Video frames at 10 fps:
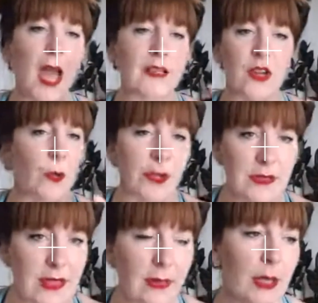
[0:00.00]
I don't want
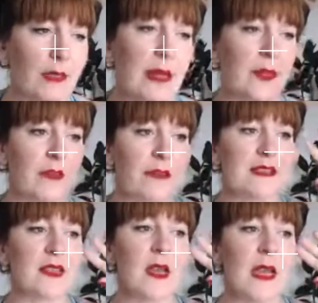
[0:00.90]
you to think about that. There
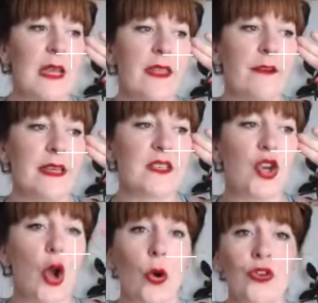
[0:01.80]
is
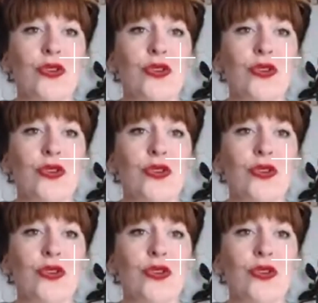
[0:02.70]
no